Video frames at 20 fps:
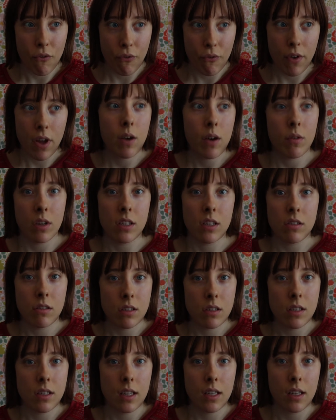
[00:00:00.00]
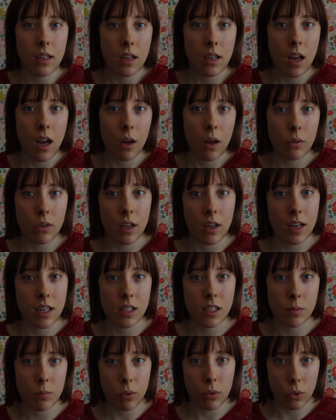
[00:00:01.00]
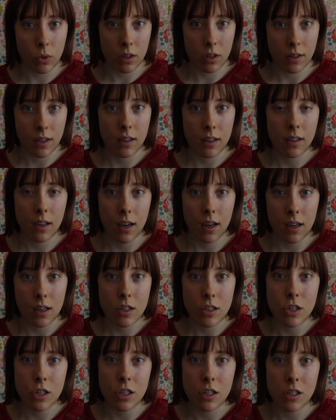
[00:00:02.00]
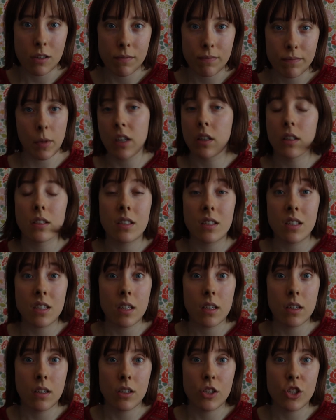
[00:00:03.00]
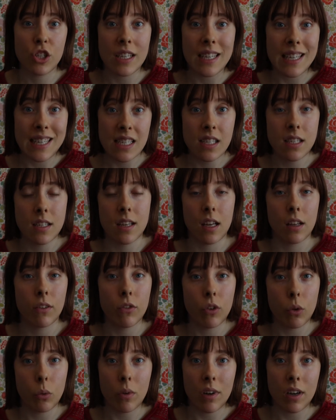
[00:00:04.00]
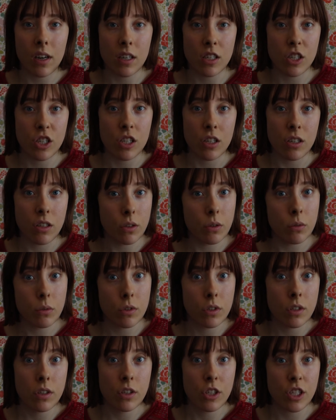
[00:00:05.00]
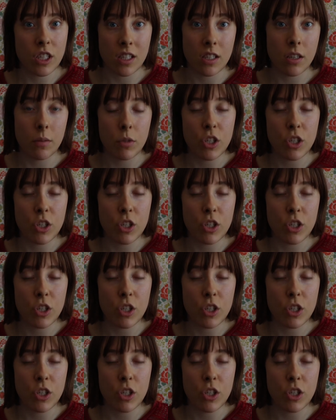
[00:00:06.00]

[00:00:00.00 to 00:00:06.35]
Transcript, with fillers: very interesting how they explore that character, because she is self-aware and she knows she's a